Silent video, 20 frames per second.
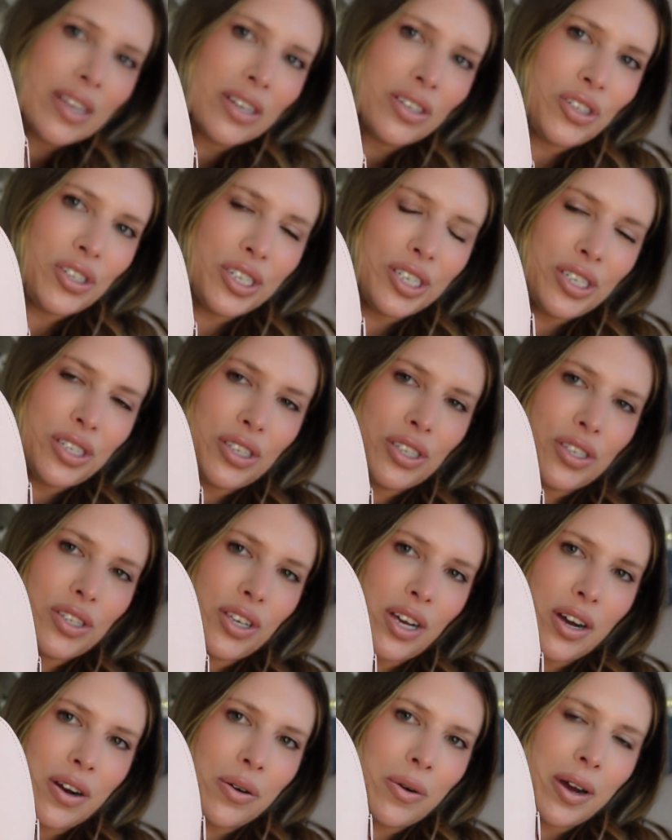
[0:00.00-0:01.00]
She's
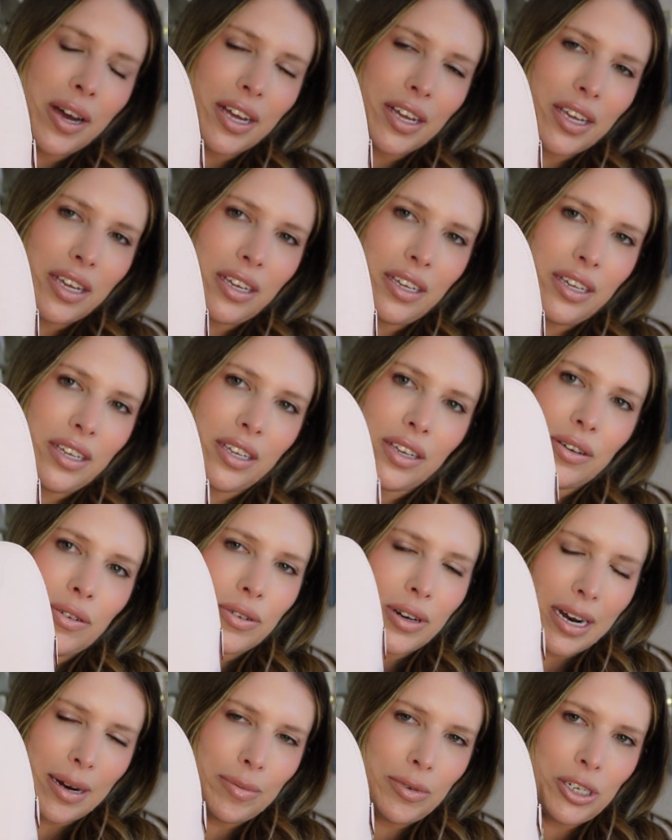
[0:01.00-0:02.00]
so
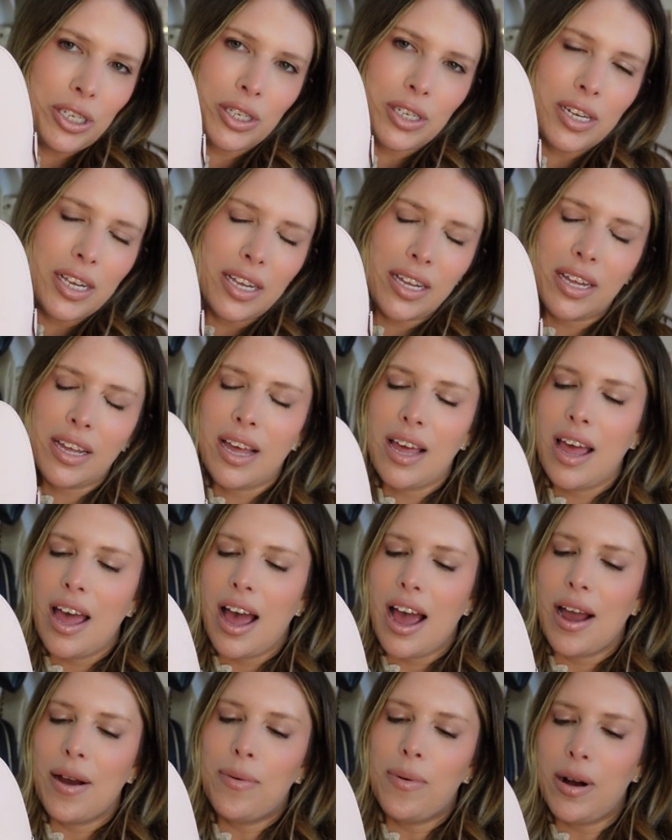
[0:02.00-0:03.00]
cute.
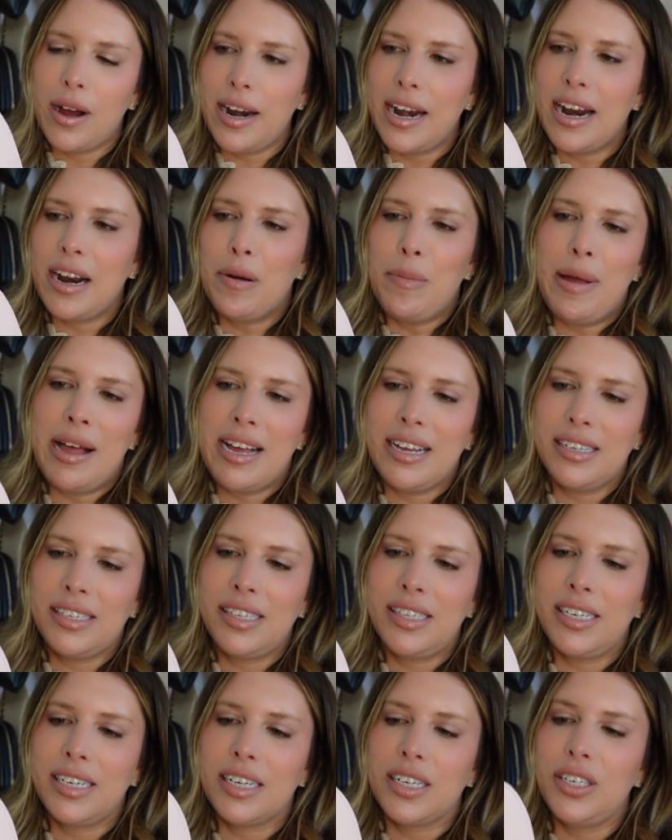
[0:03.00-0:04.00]
I want Hermes
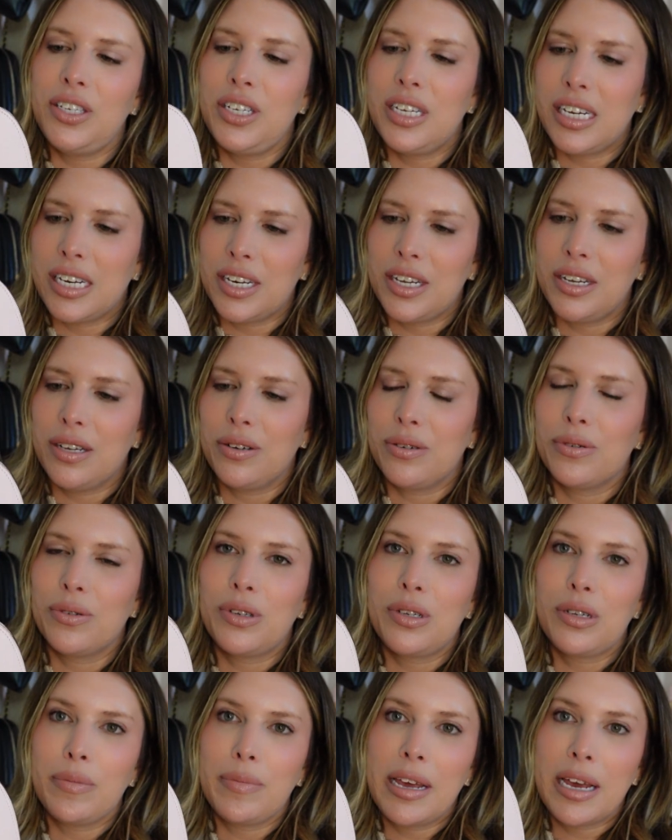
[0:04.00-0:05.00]
to continue
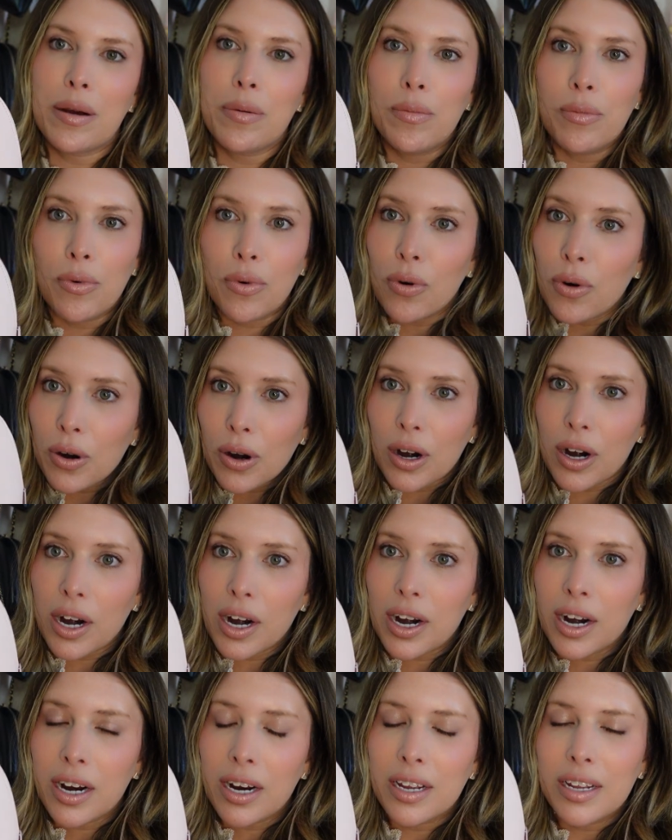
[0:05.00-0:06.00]
to make
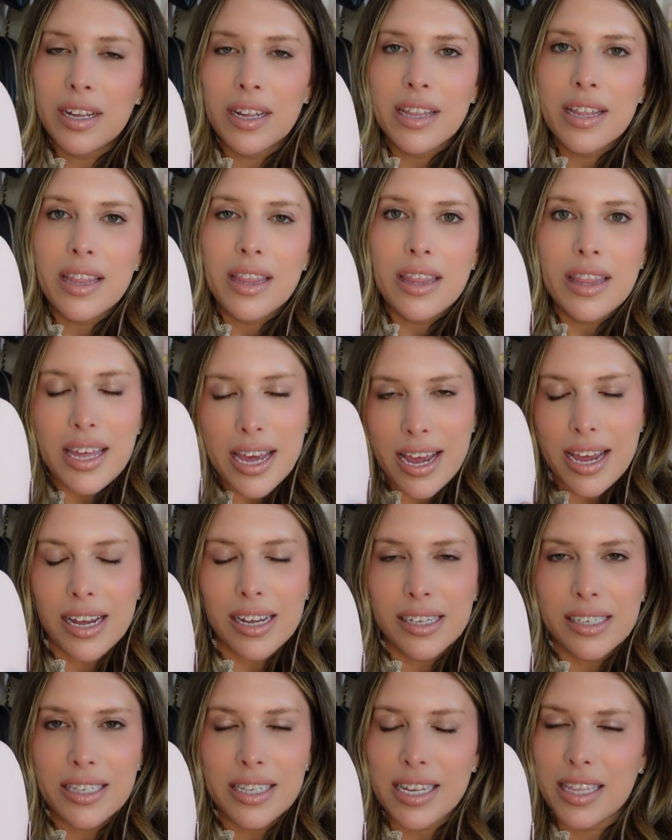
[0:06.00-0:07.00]
more
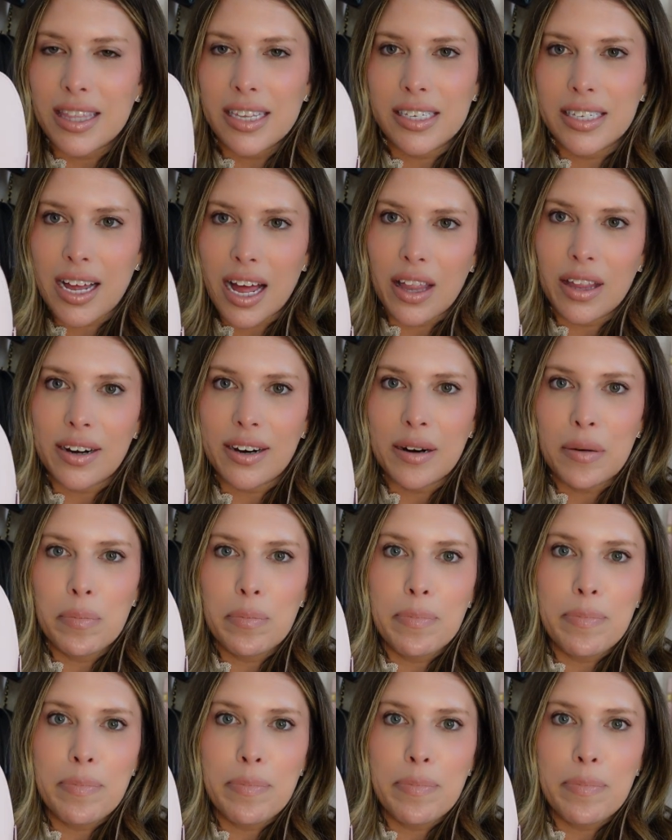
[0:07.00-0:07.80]
things in this color.